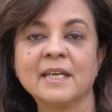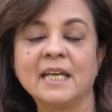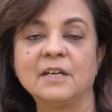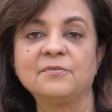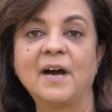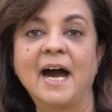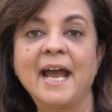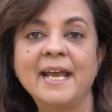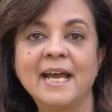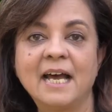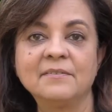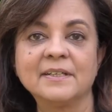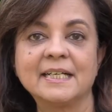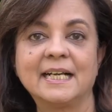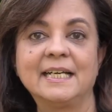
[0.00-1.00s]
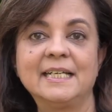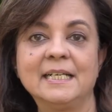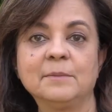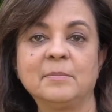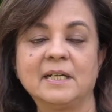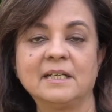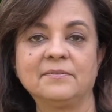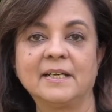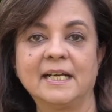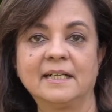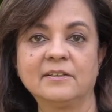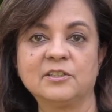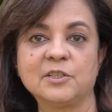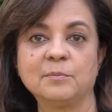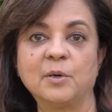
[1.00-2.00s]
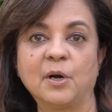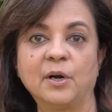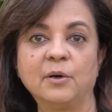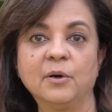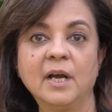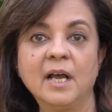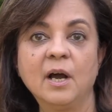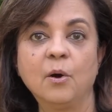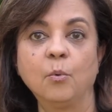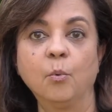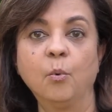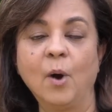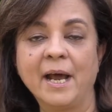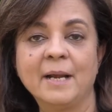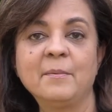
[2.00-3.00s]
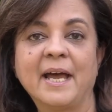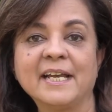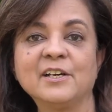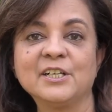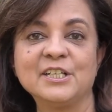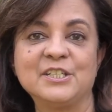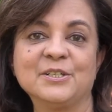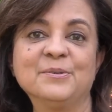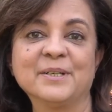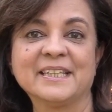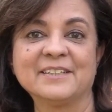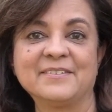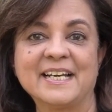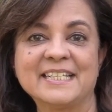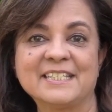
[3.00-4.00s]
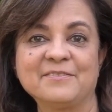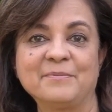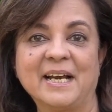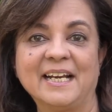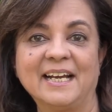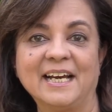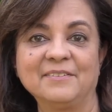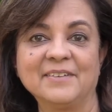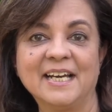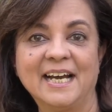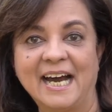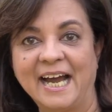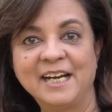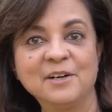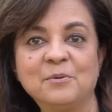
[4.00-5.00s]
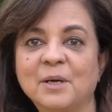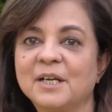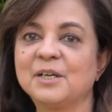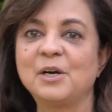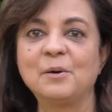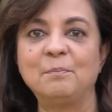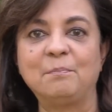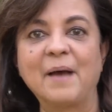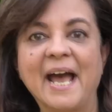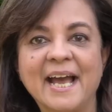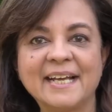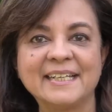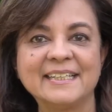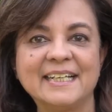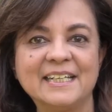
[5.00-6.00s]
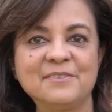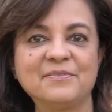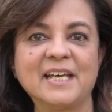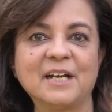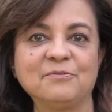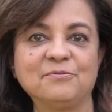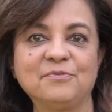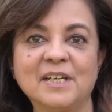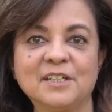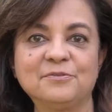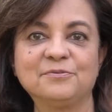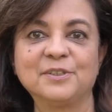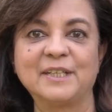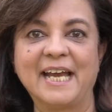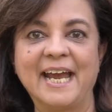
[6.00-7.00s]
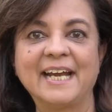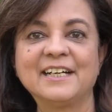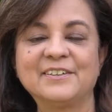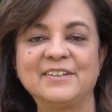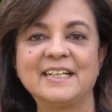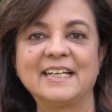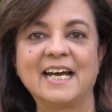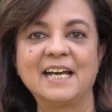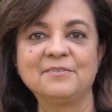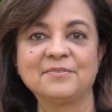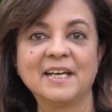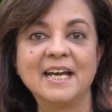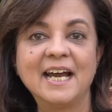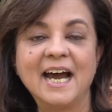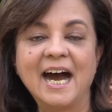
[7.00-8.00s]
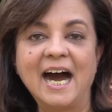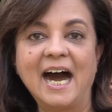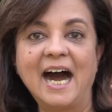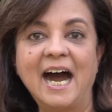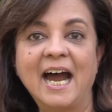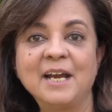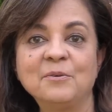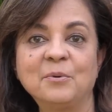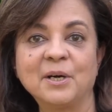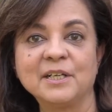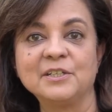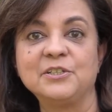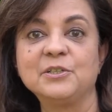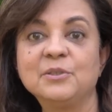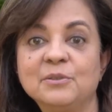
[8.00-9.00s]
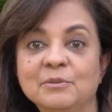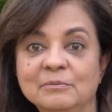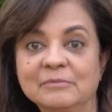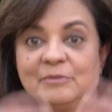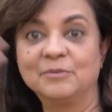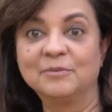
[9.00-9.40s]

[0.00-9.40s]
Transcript: if I have a clean bill of health tomorrow, what am I going to do with the rest of my life? I don't want to go back and live that fearful, angry life. I want to do